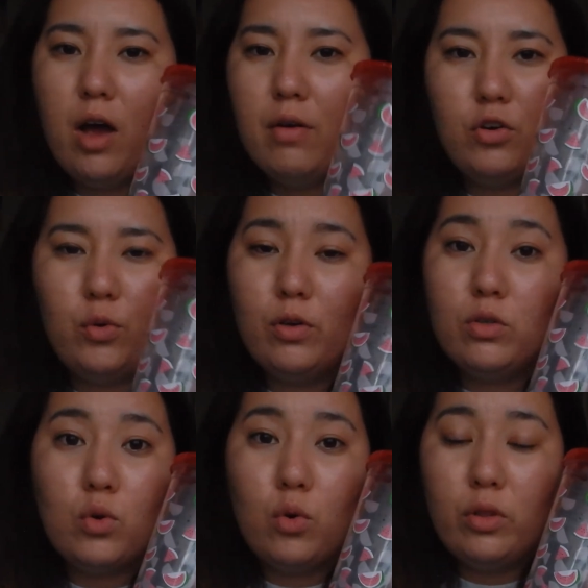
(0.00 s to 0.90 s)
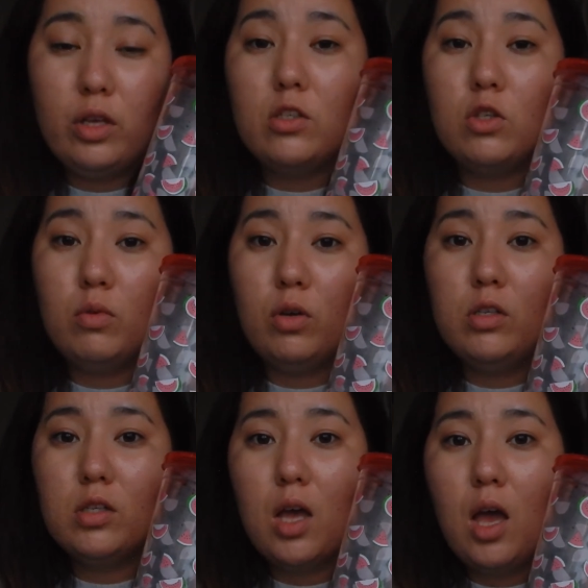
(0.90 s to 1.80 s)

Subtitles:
I don't know what to call these, to be honest.